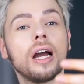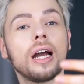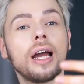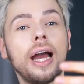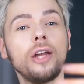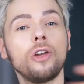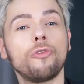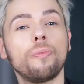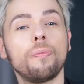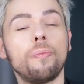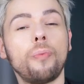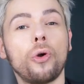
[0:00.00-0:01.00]
kind of
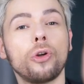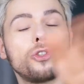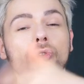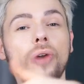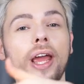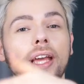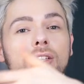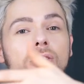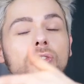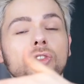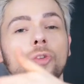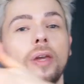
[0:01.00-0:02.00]
portrays
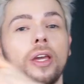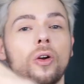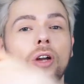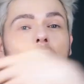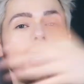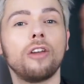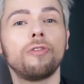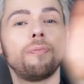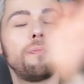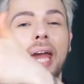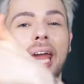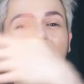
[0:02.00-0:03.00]
to me, or kind of
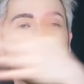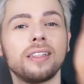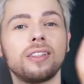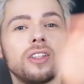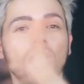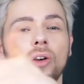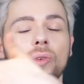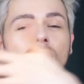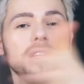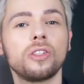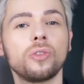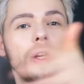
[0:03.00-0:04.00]
paints, you know, with
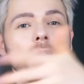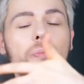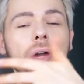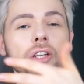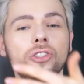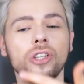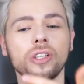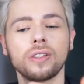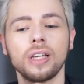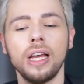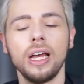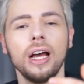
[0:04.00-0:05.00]
these quick brushes,
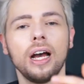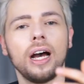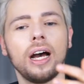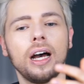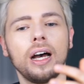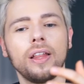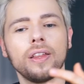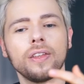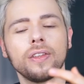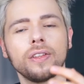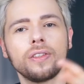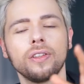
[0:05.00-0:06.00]
uh,
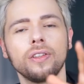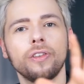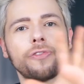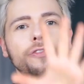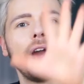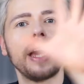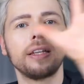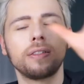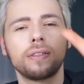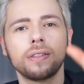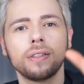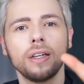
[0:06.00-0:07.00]
the, the
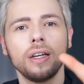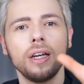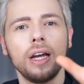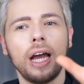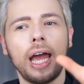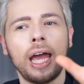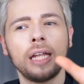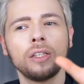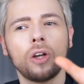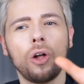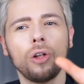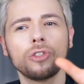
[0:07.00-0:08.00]
face and
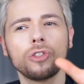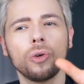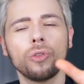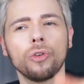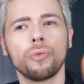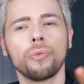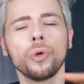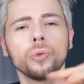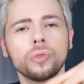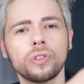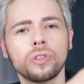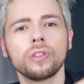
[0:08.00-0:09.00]
also the
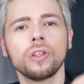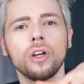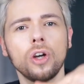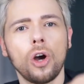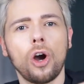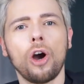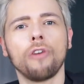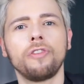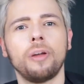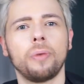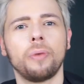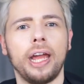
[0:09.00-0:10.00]
roots of
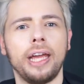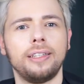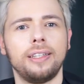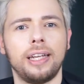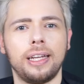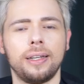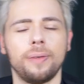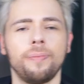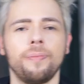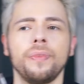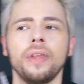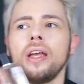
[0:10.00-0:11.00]
number eighteen.
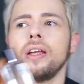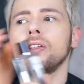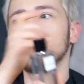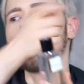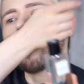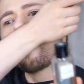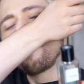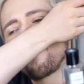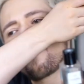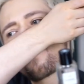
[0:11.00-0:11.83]
So